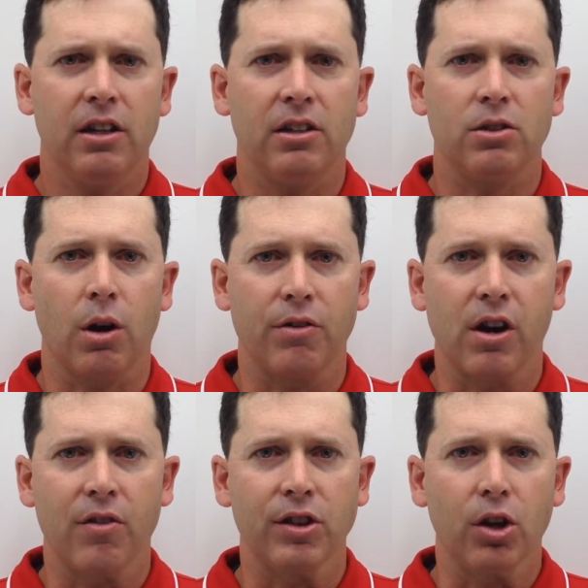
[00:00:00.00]
and so I've
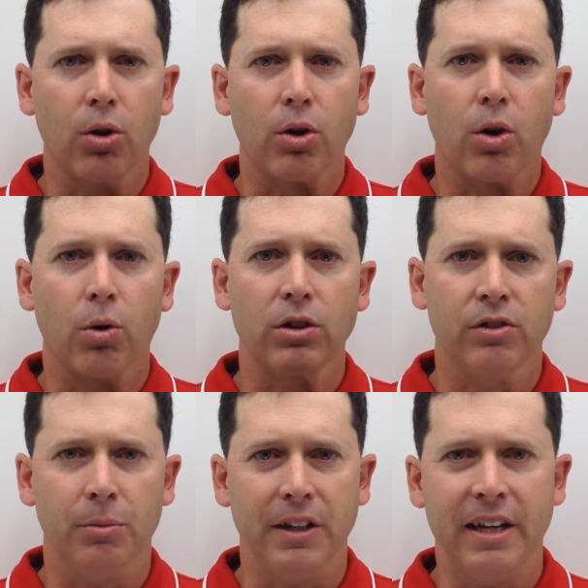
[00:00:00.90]
covered the whole
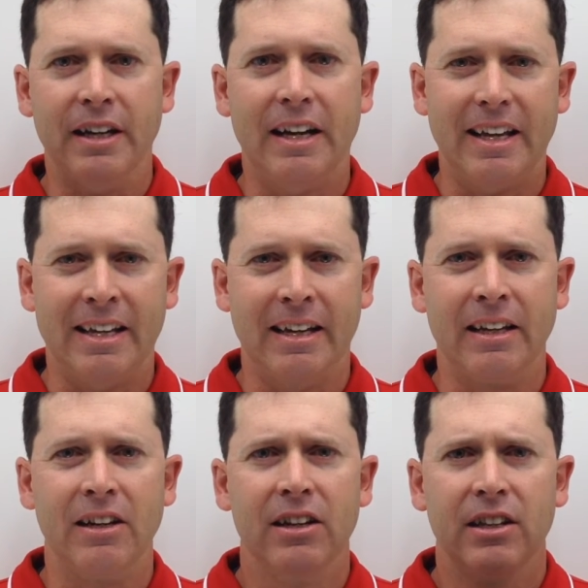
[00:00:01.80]
course from beginning to
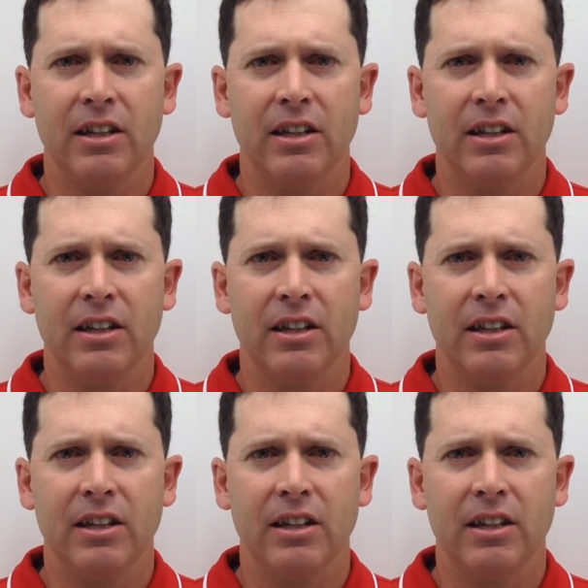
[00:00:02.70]
end